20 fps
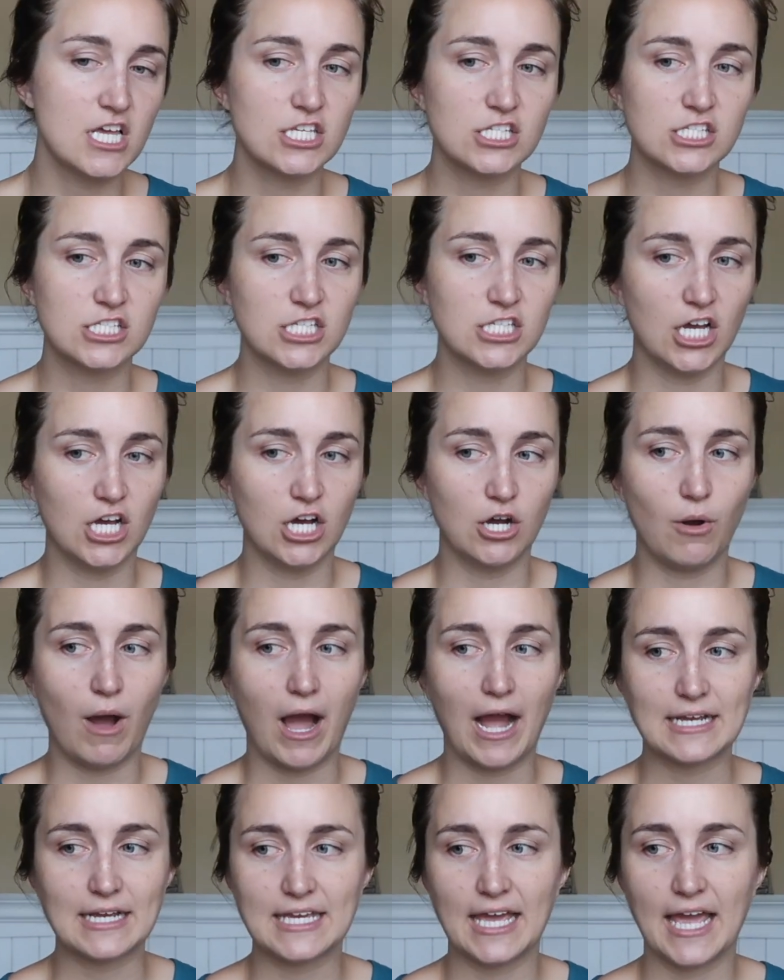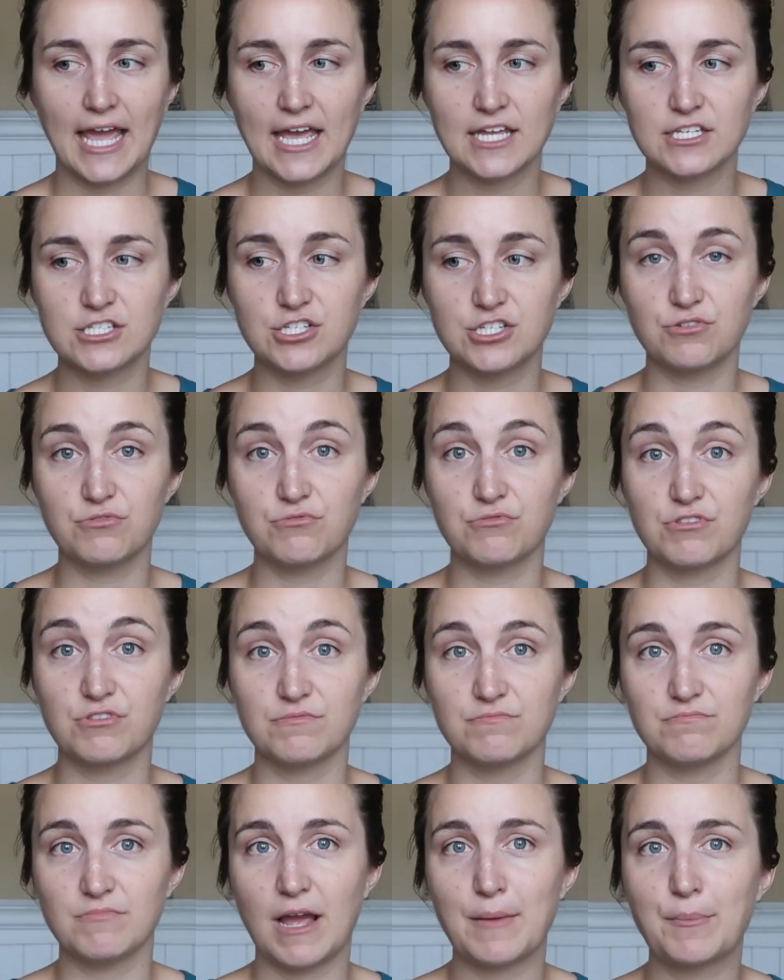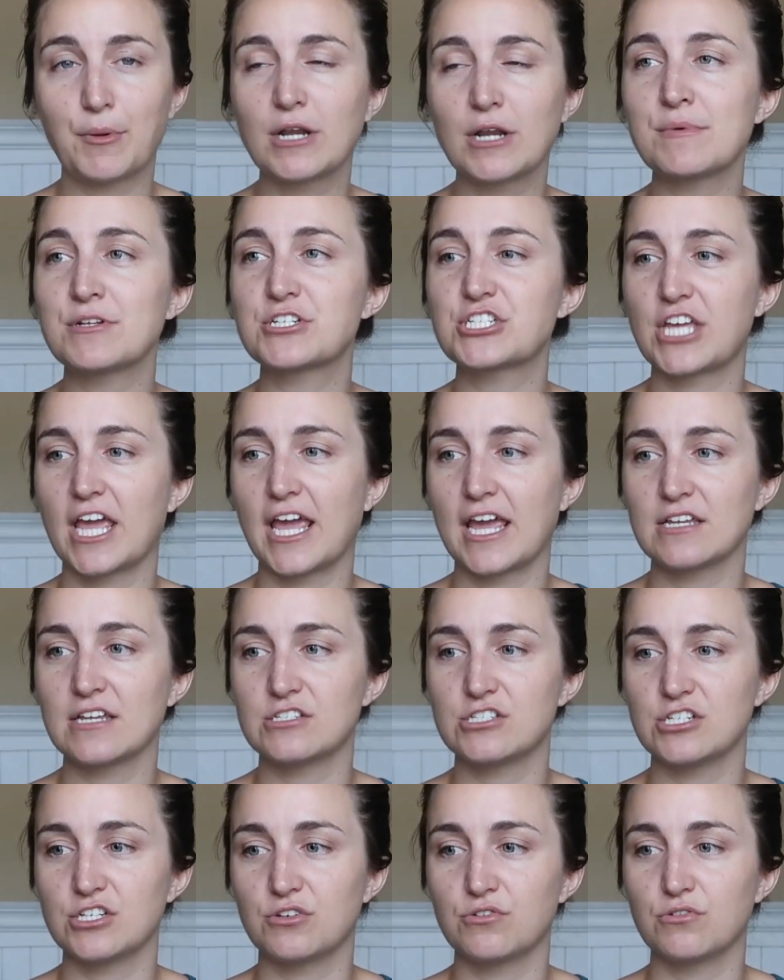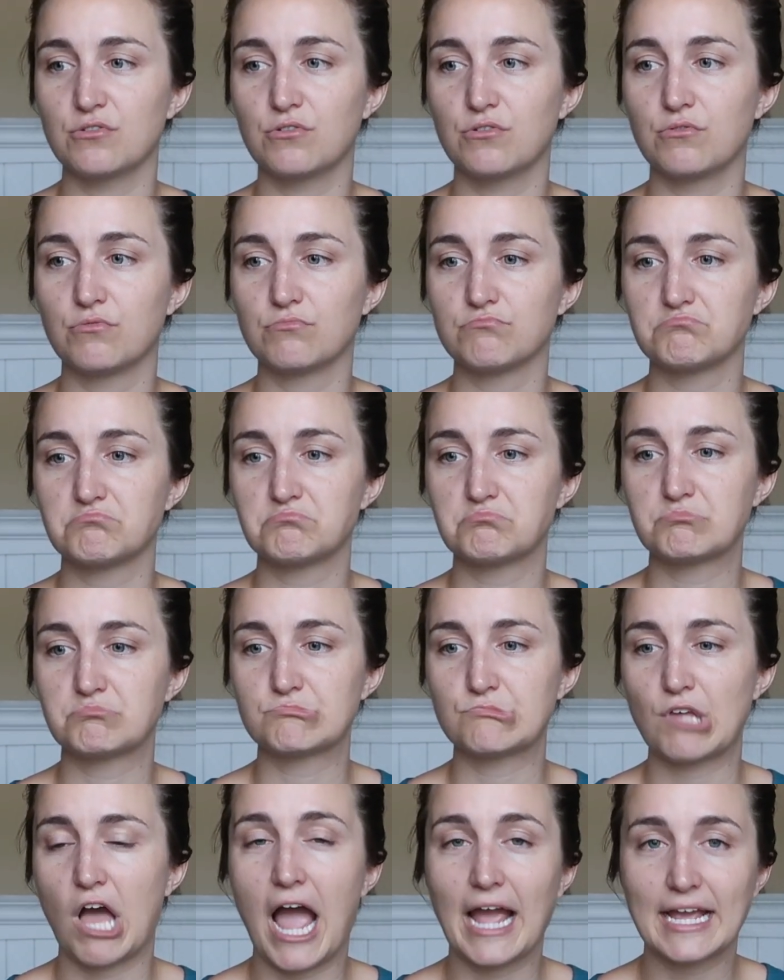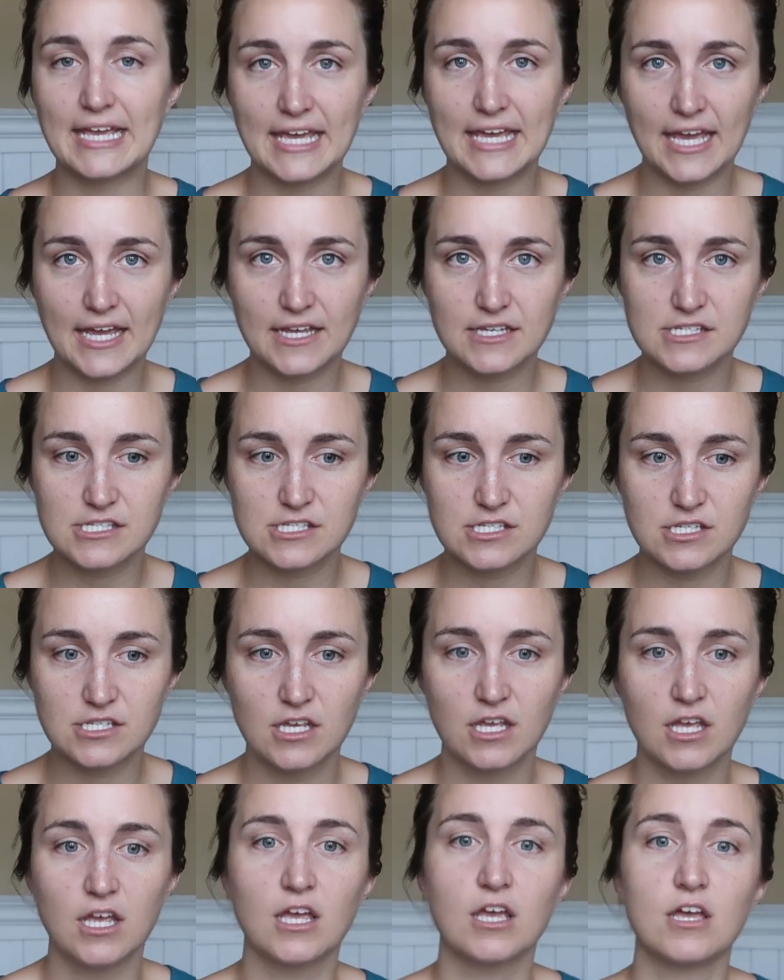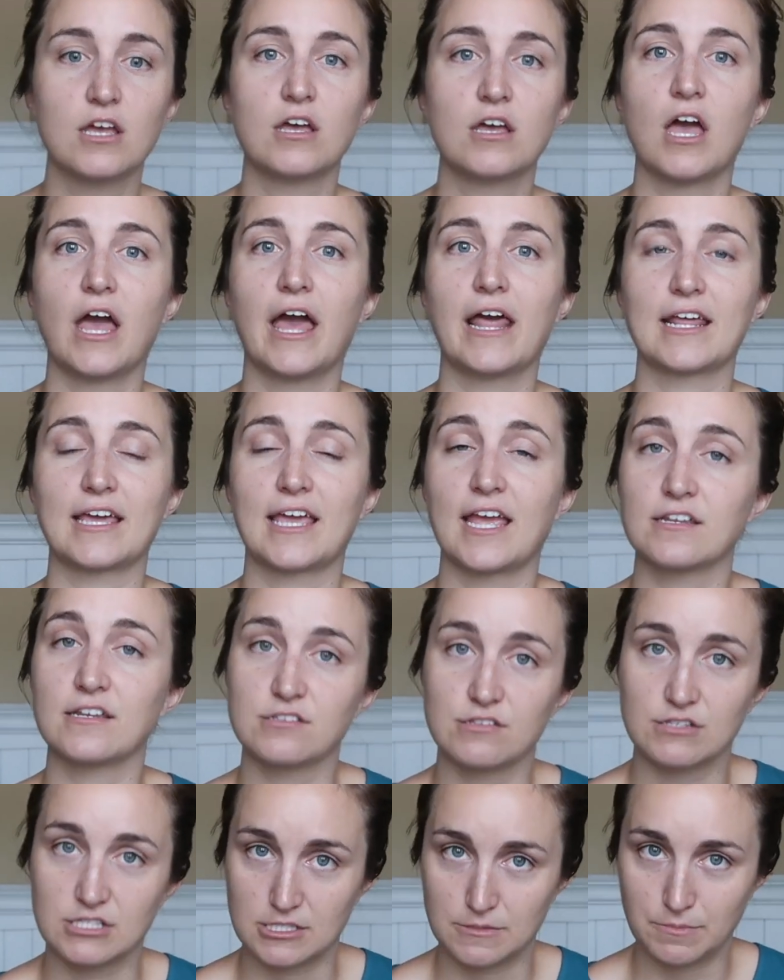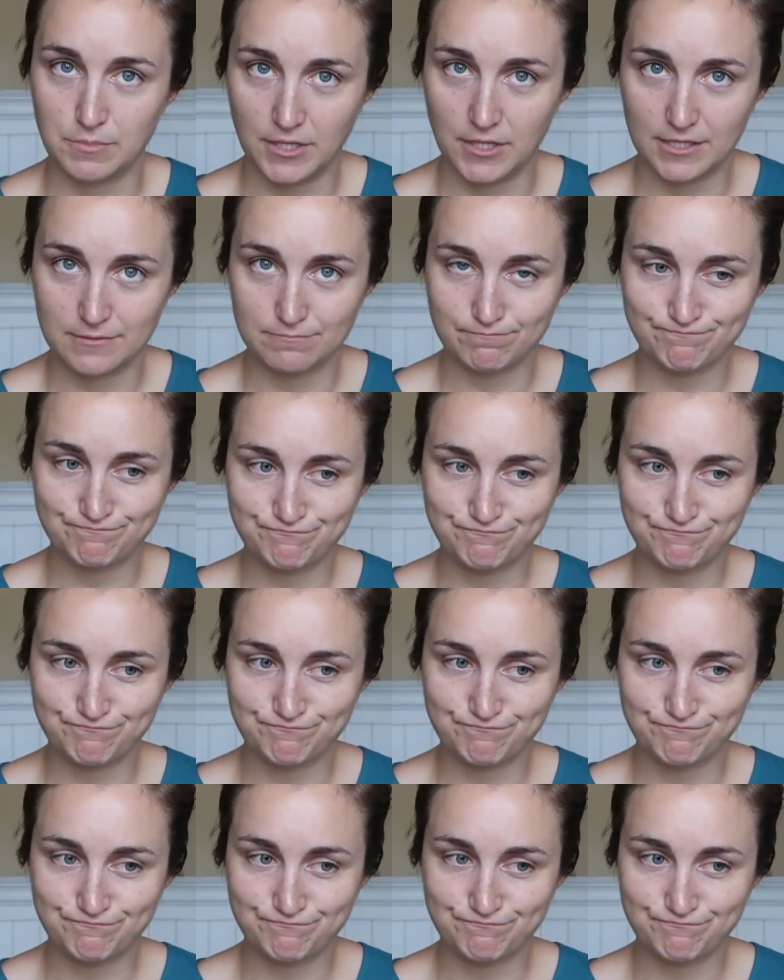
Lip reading: So I pretty much can't do high kicks, and I can't do the split.